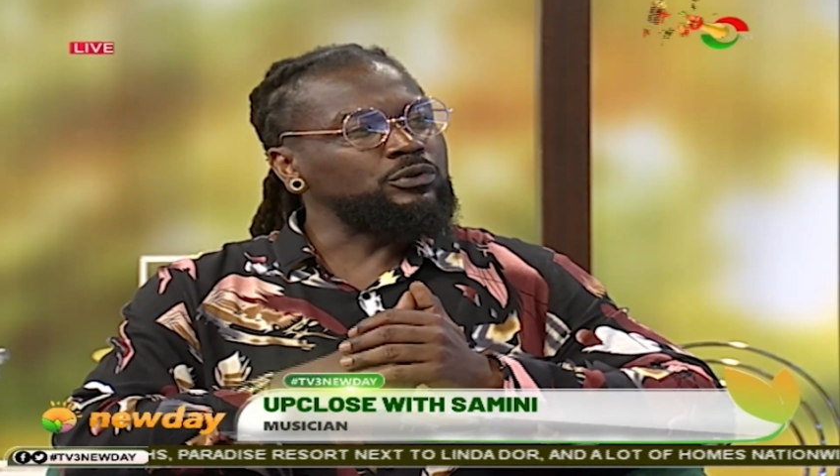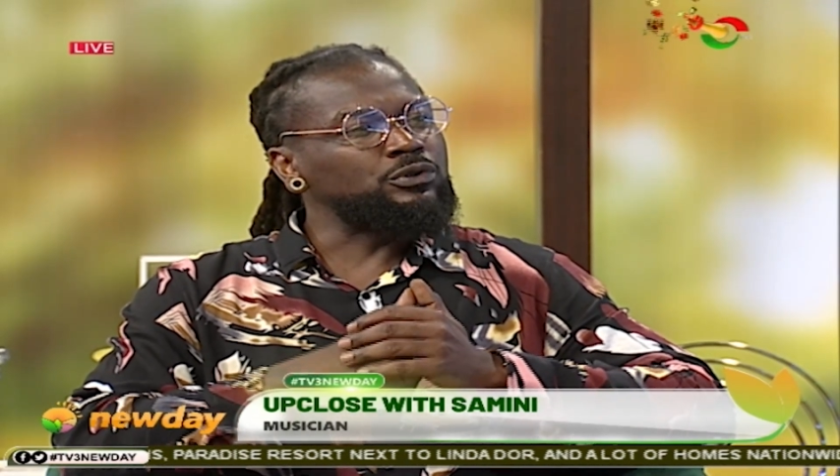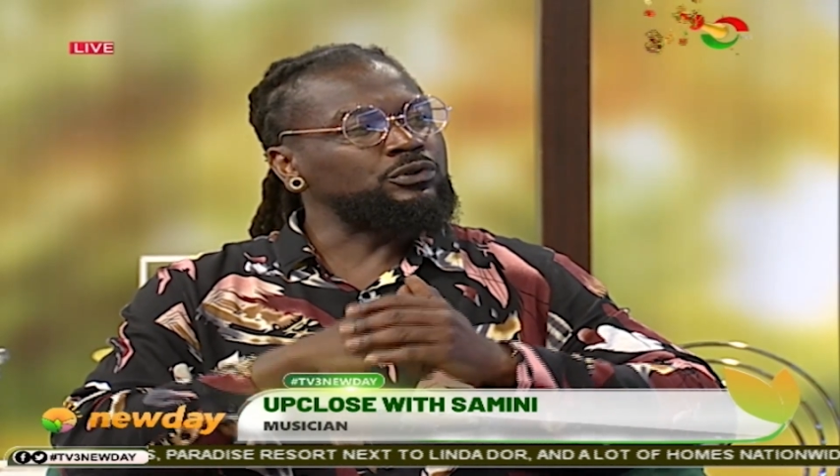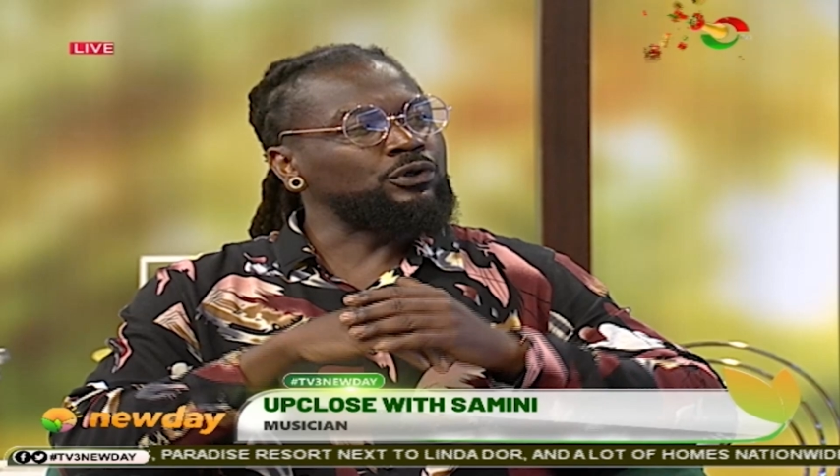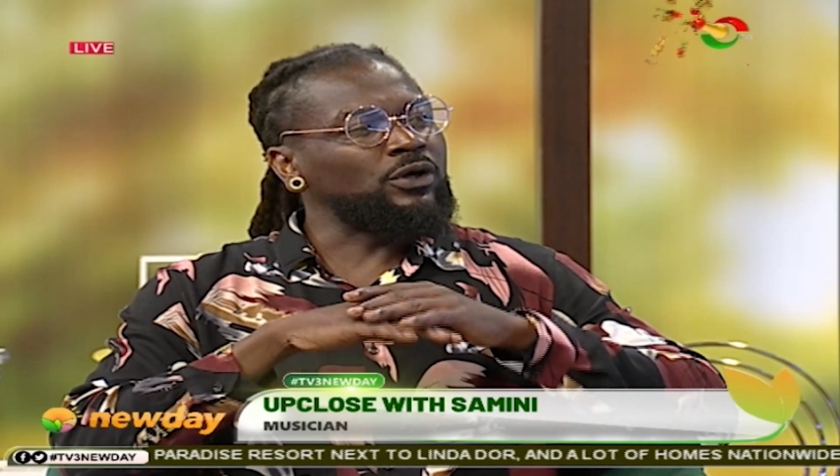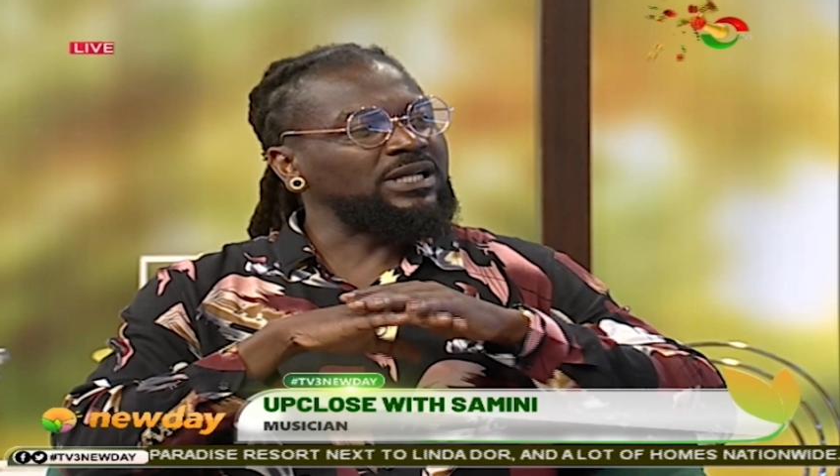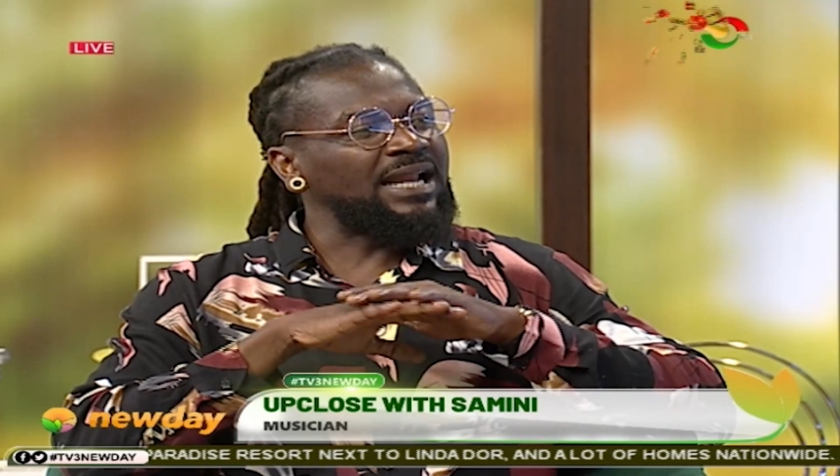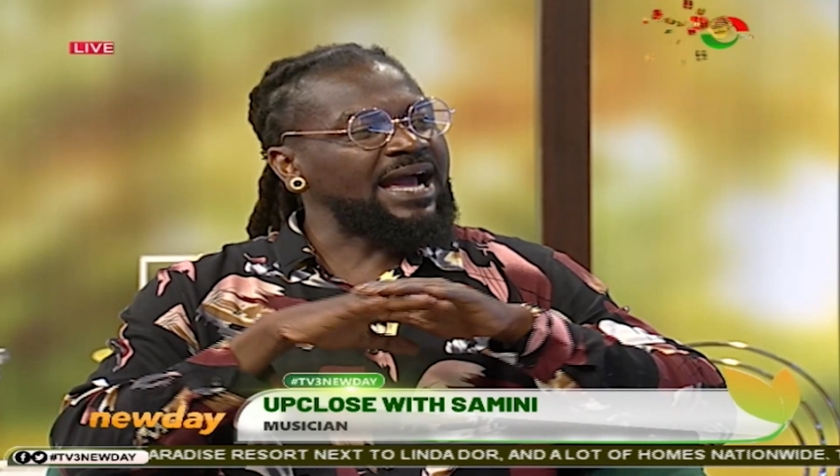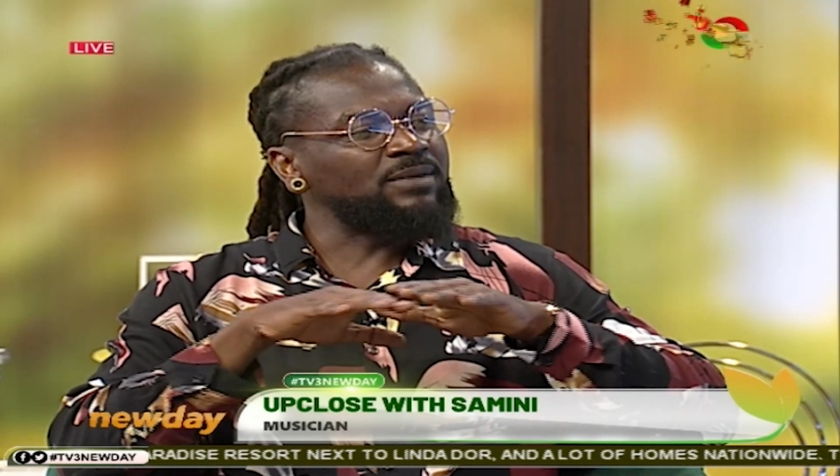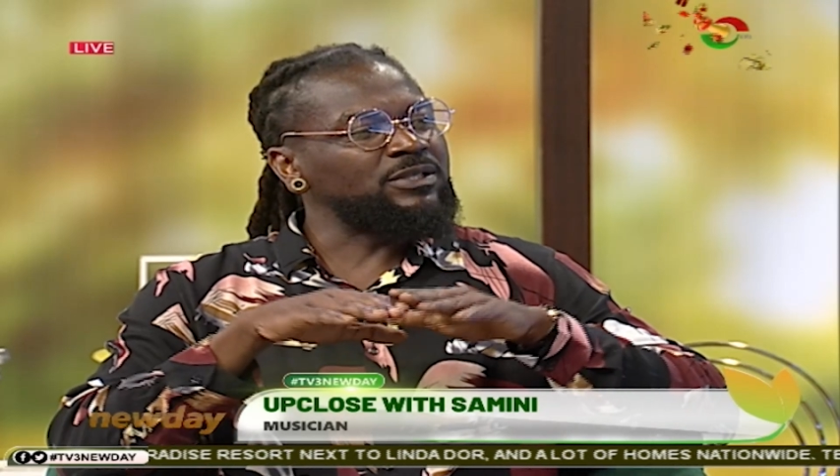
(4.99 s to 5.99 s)
to draw the
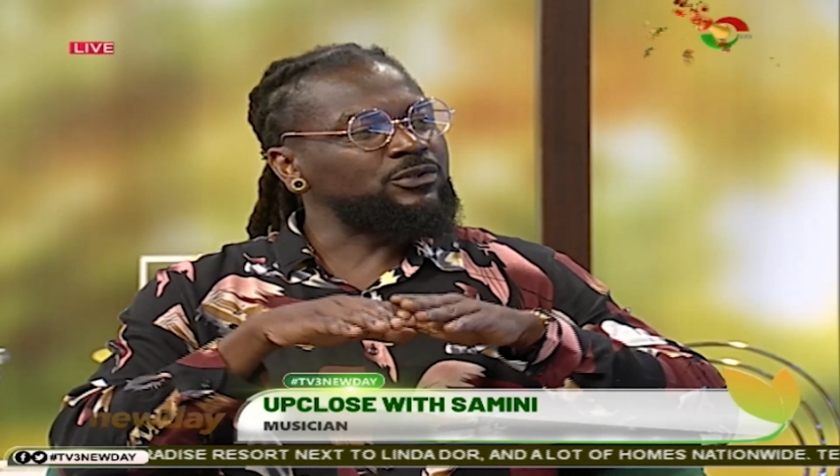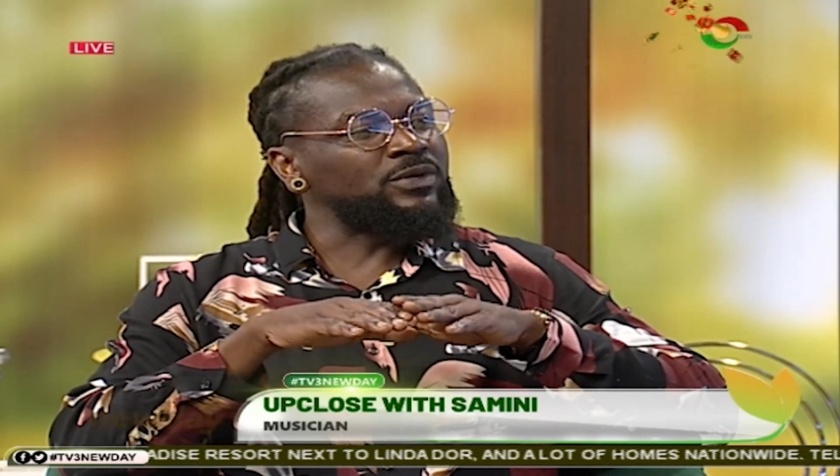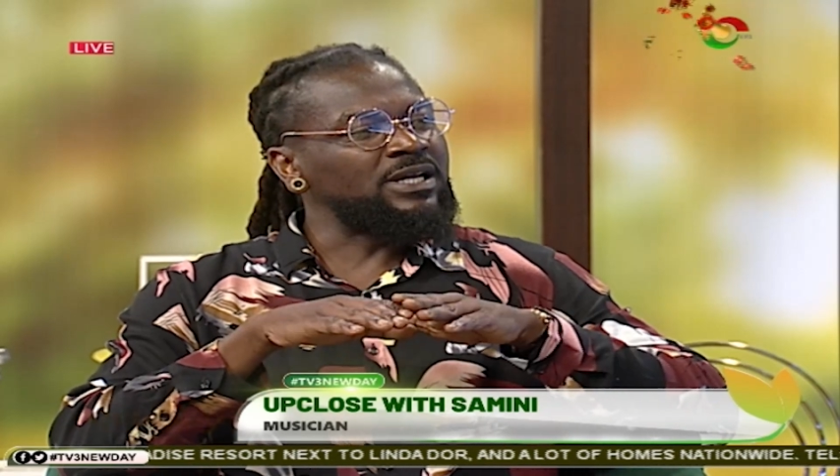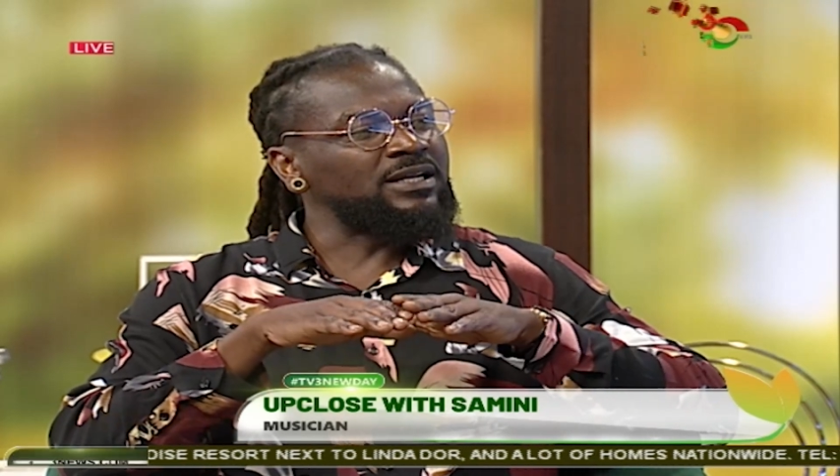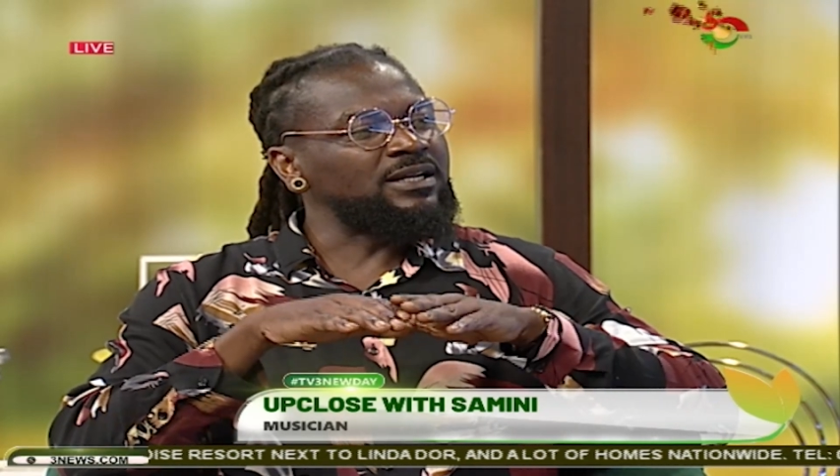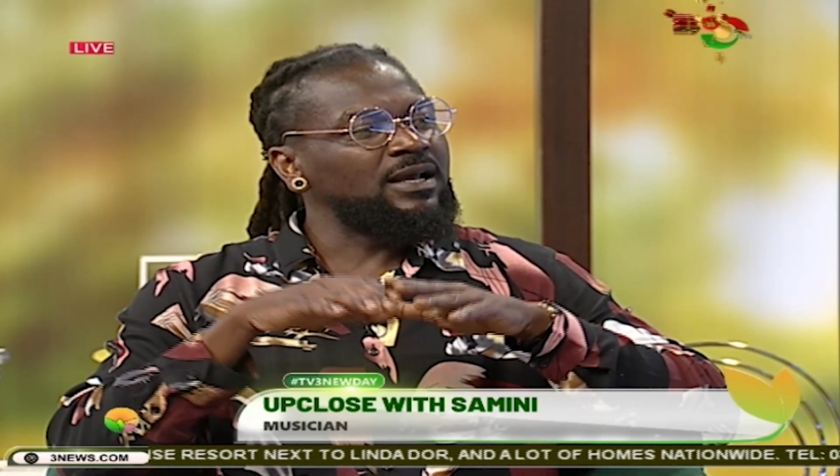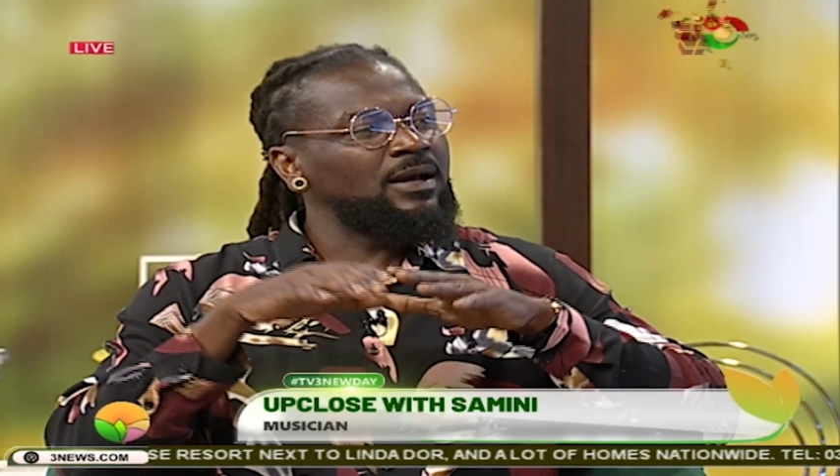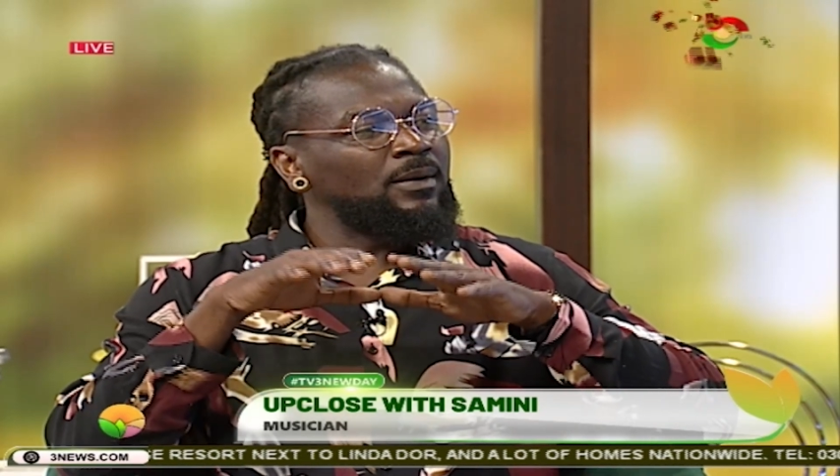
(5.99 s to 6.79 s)
line between